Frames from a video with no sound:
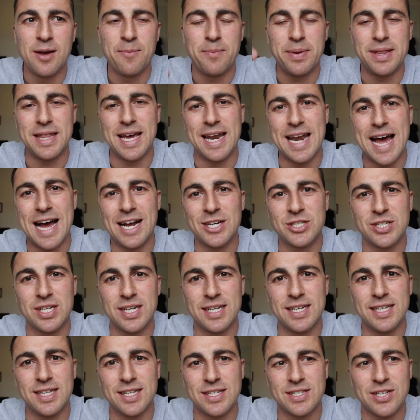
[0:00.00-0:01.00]
but then
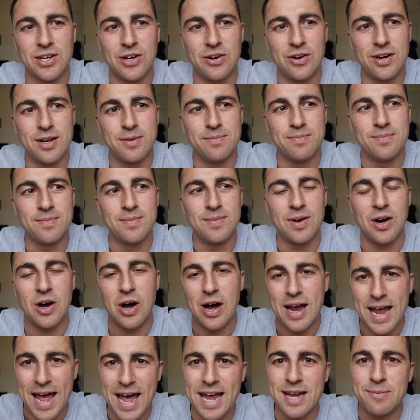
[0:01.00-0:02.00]
actually at the time,
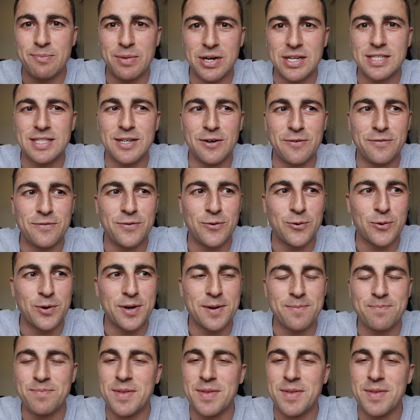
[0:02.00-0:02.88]
I hate myself for it.